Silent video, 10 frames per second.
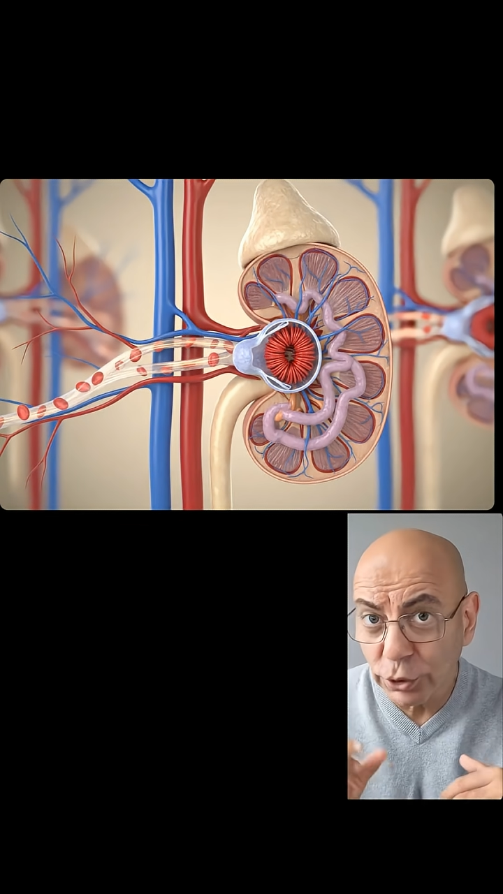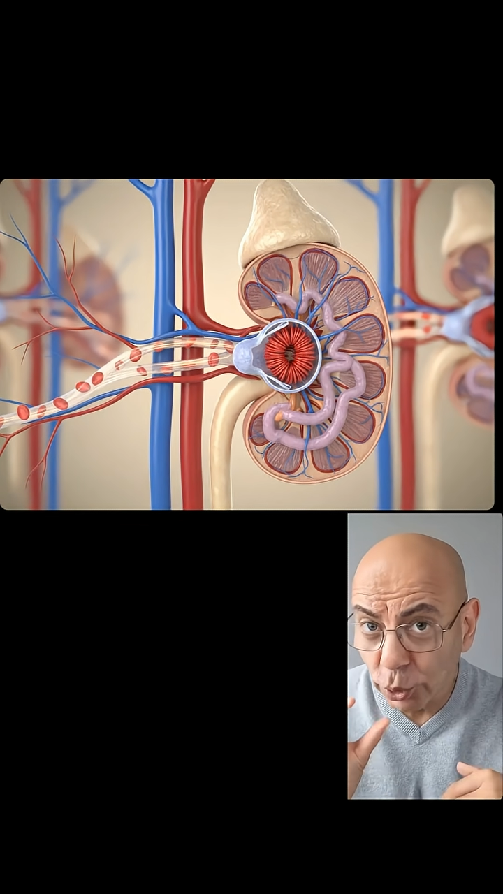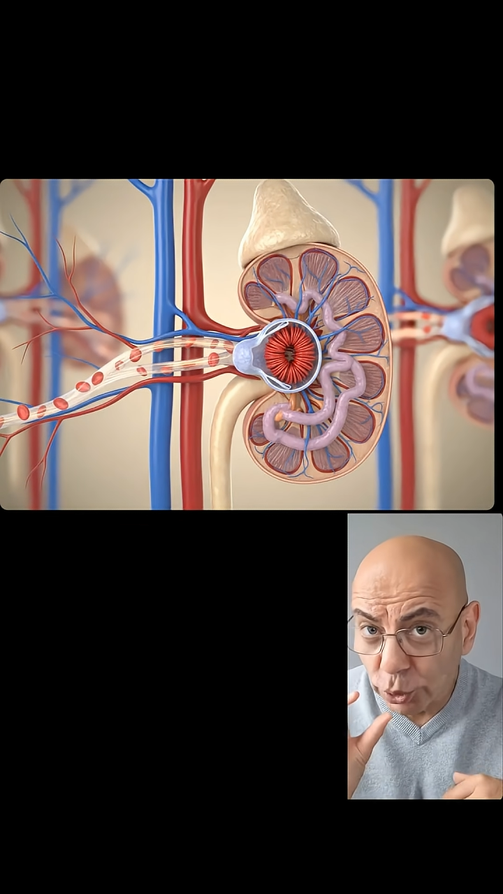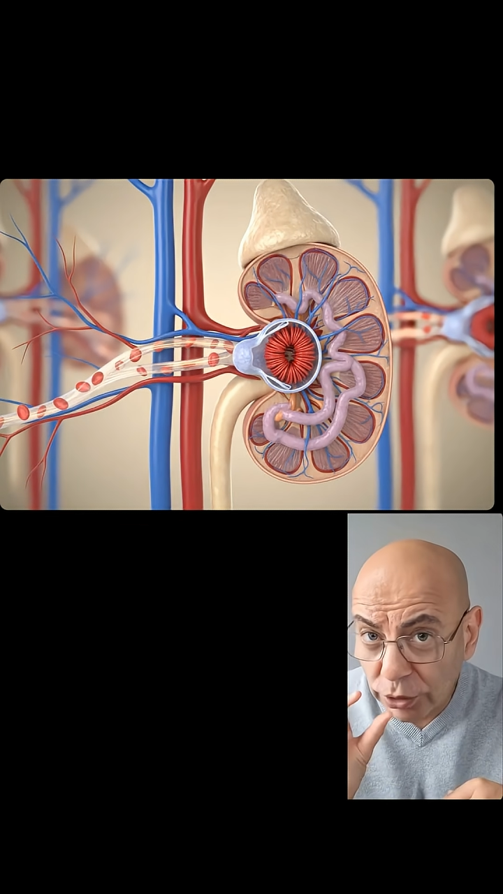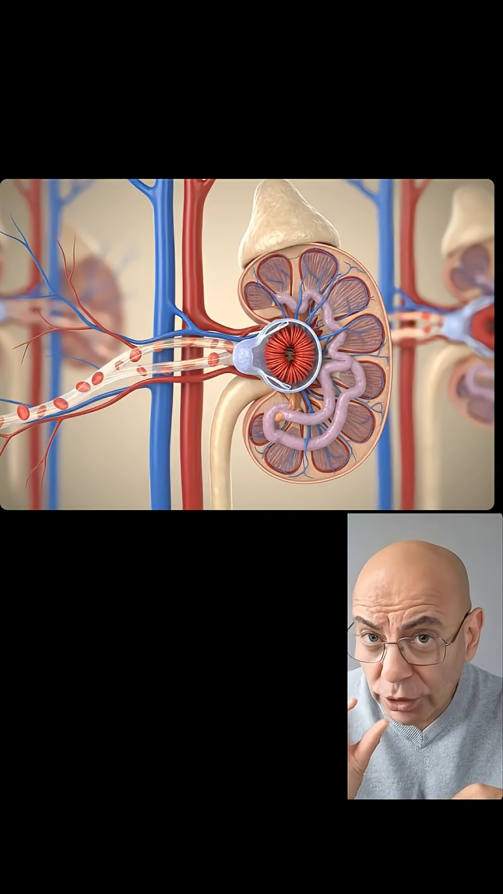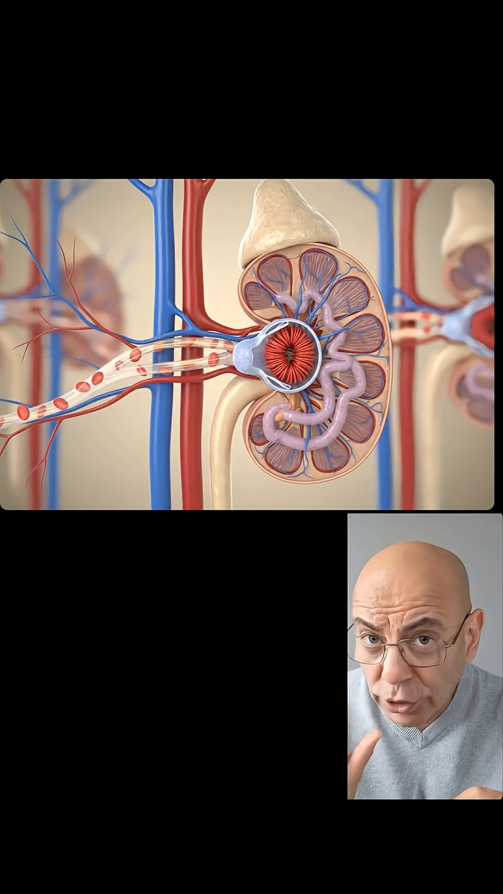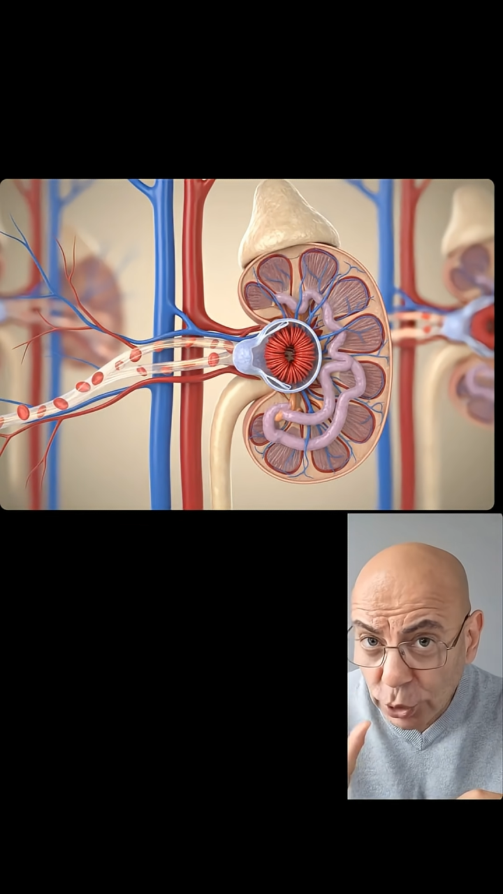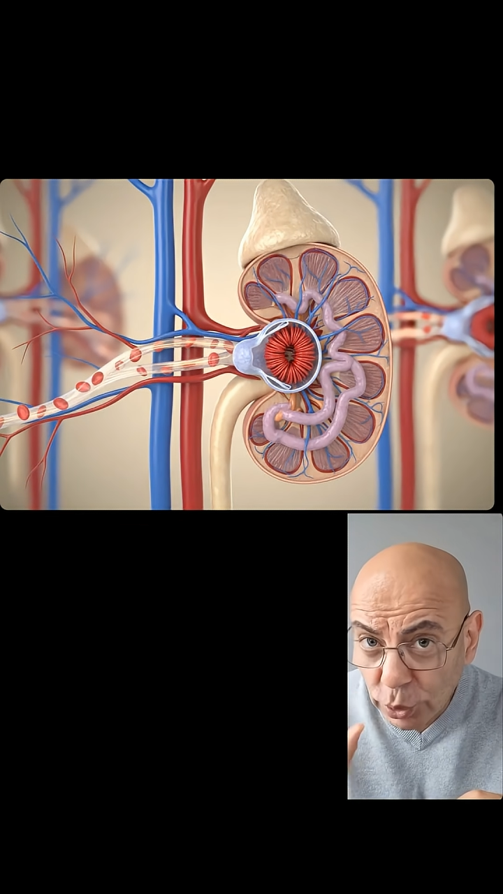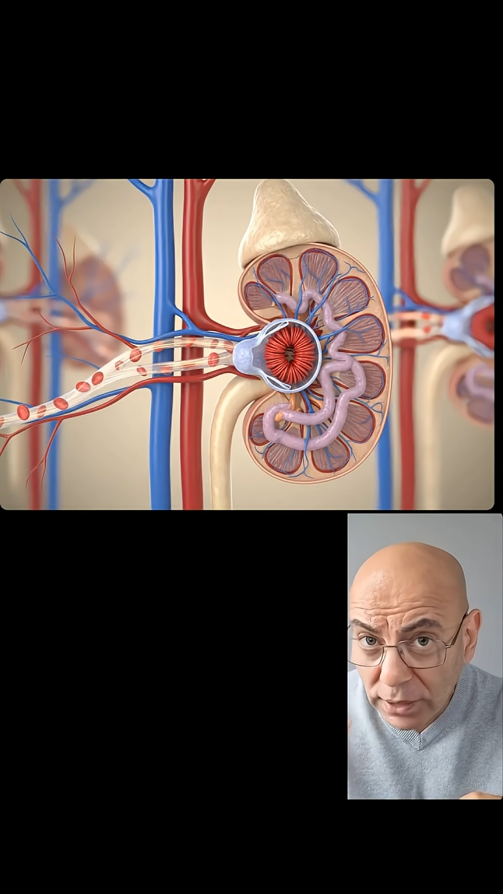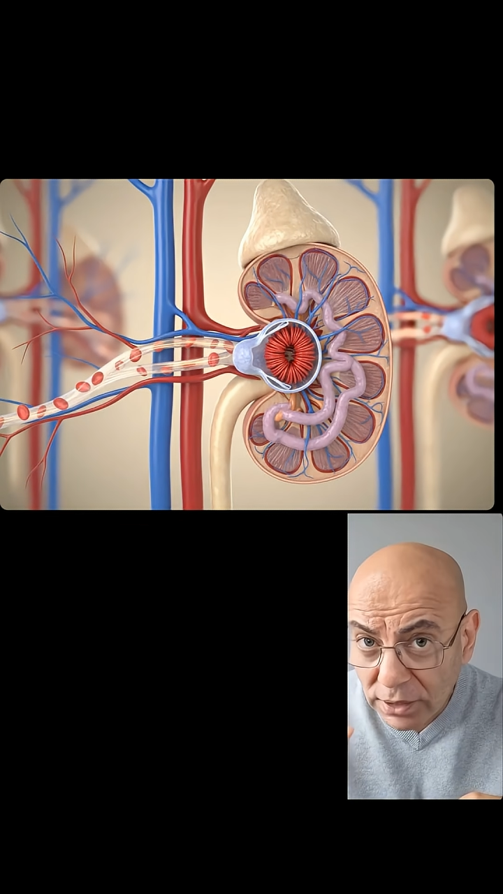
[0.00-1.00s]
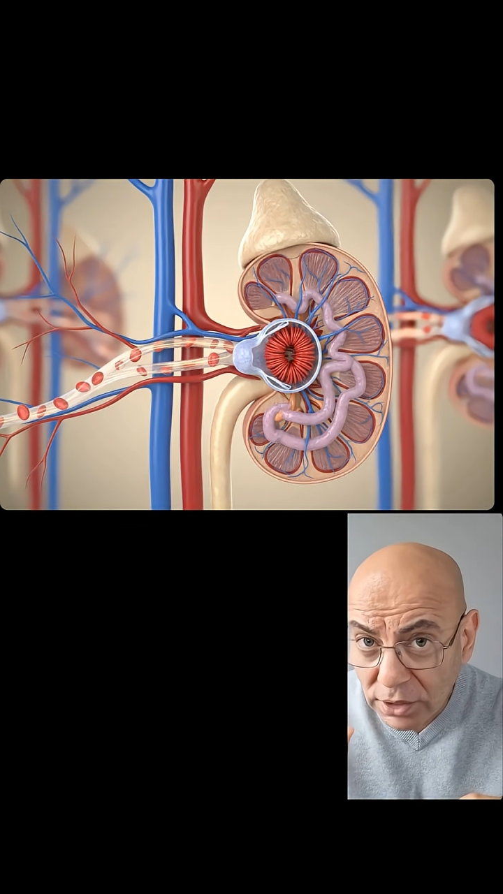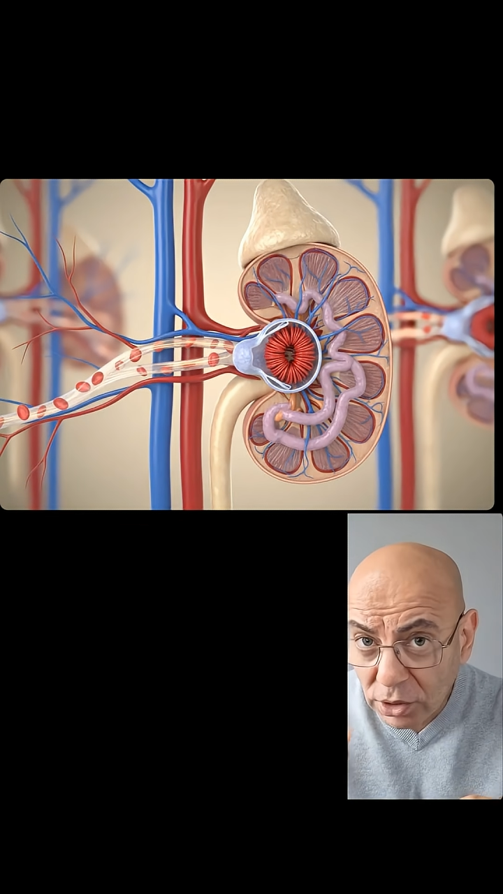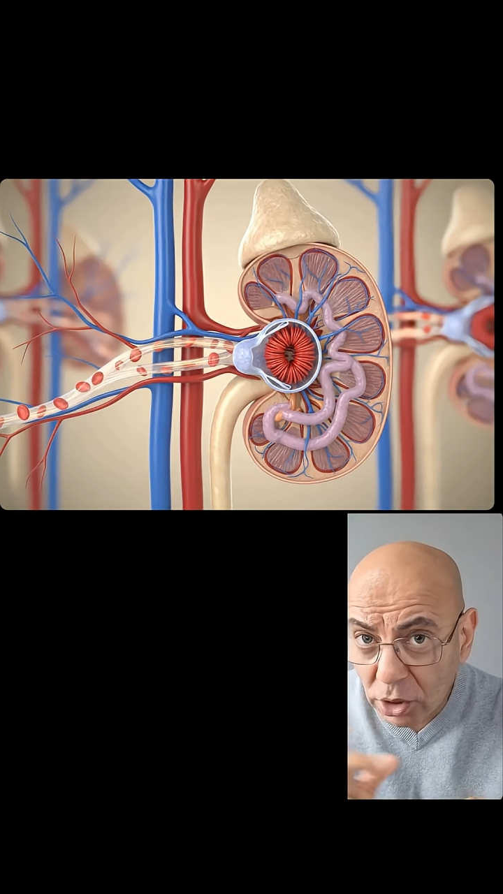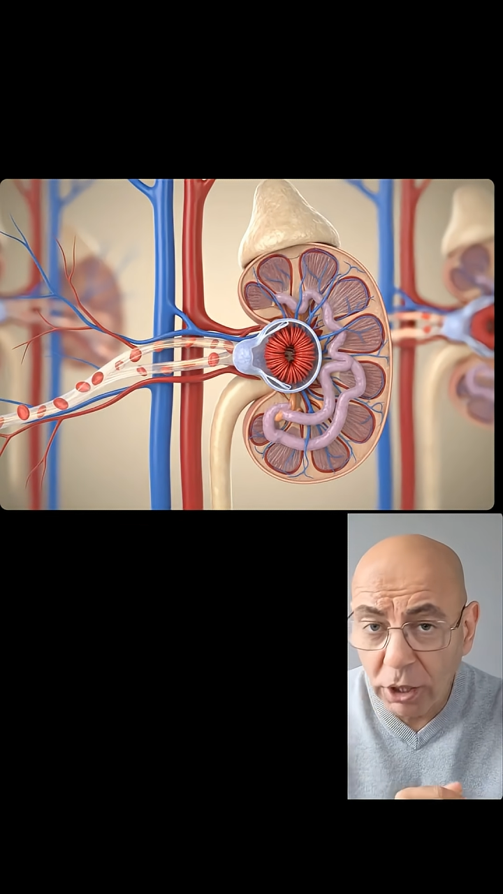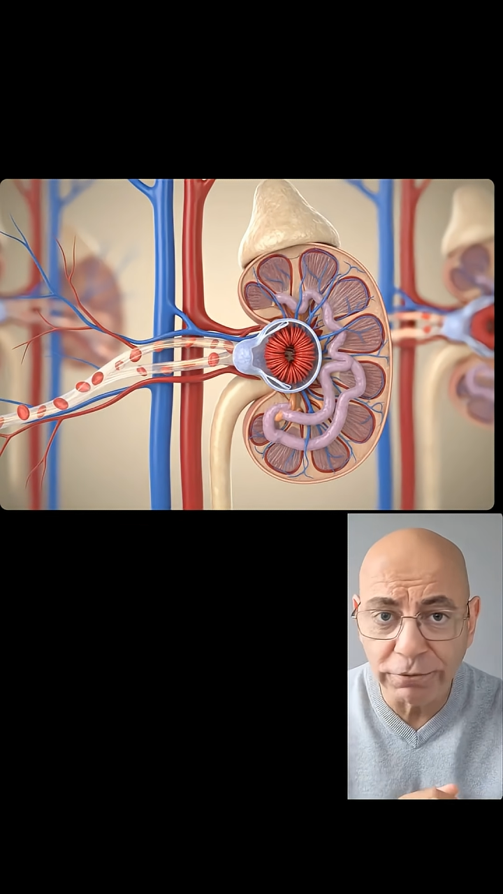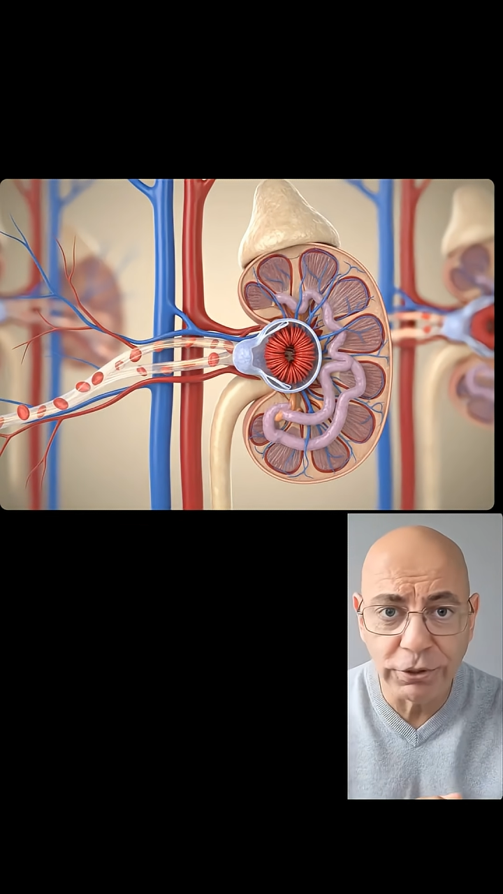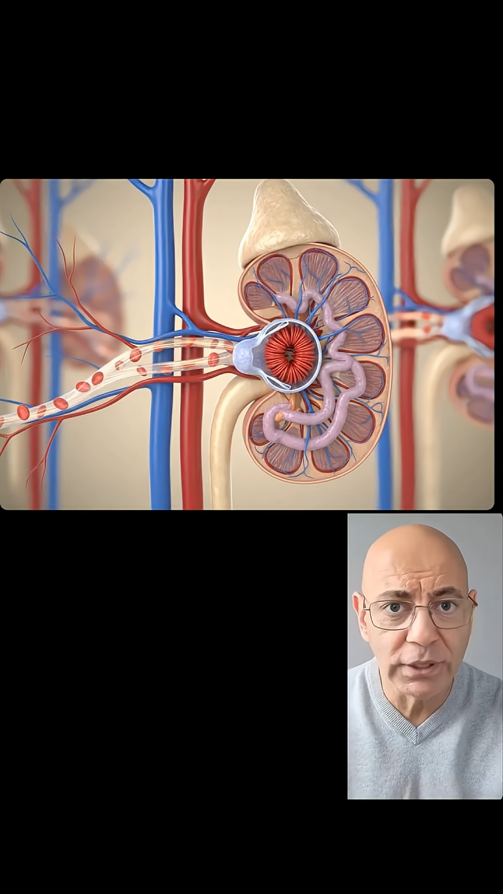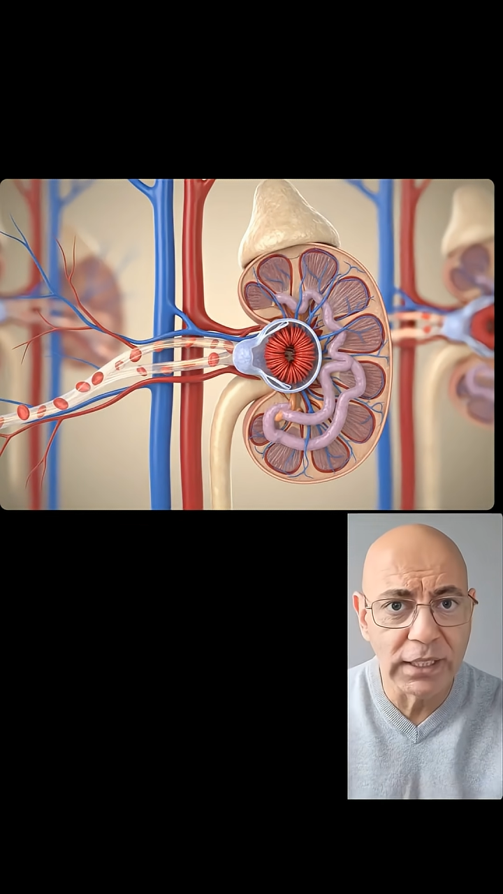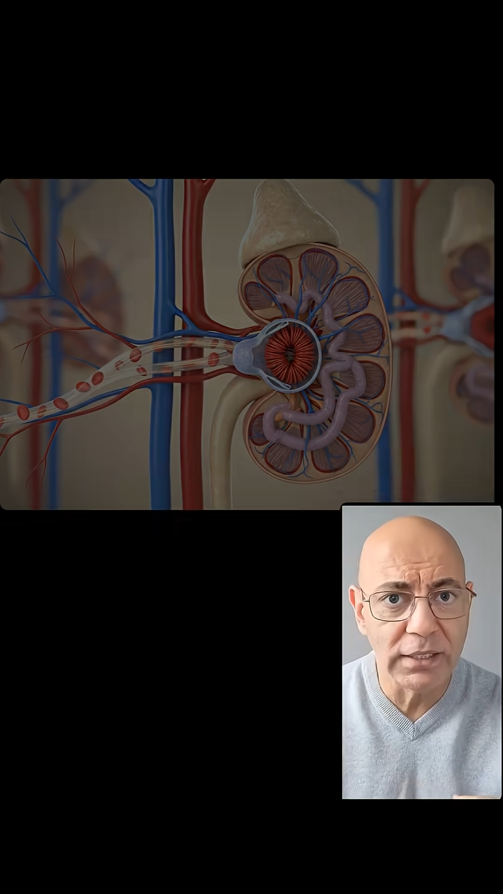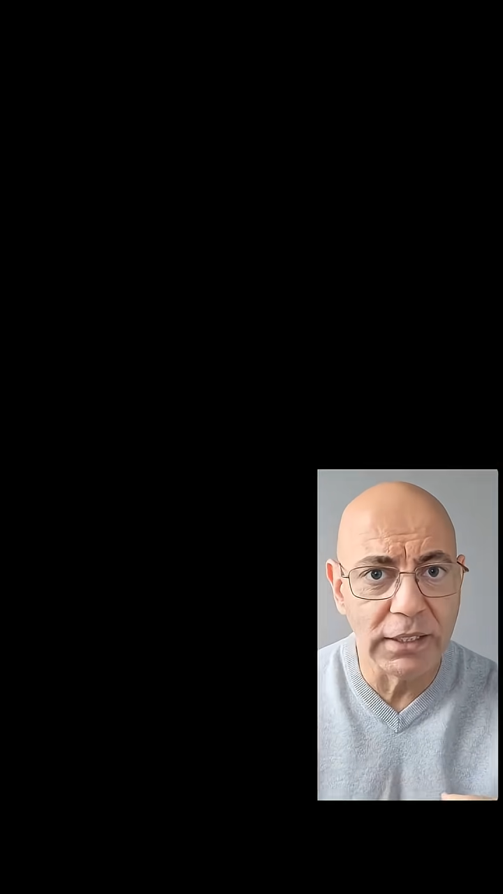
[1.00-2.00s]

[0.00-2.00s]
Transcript: Those are the units of your kidney.